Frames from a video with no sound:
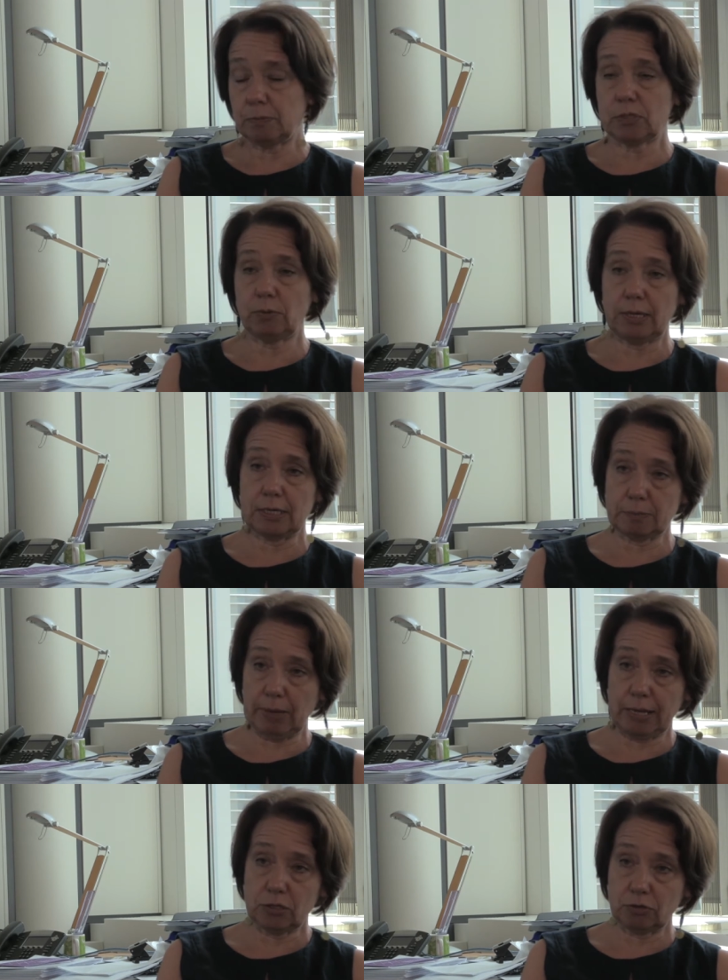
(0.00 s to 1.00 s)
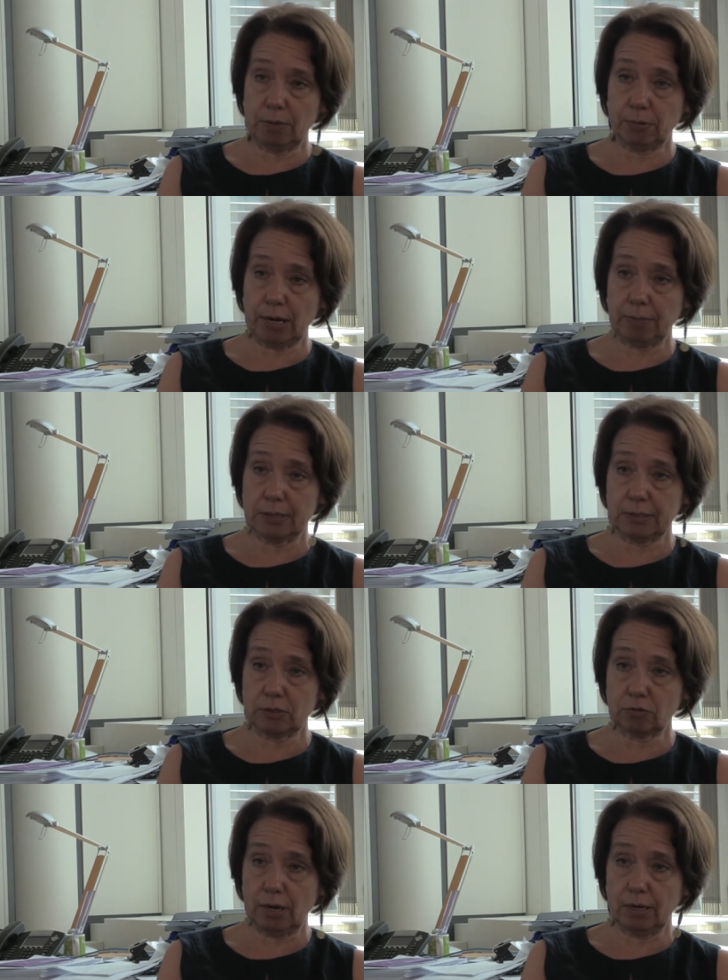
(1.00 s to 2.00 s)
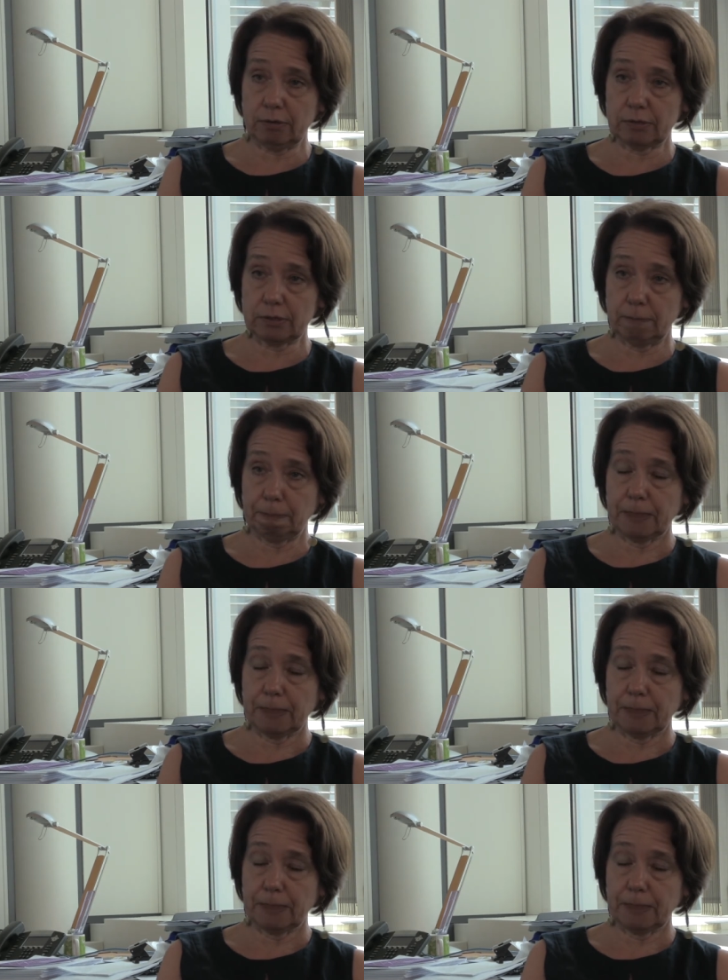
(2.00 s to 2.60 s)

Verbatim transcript: between explanatory and pragmatic trials.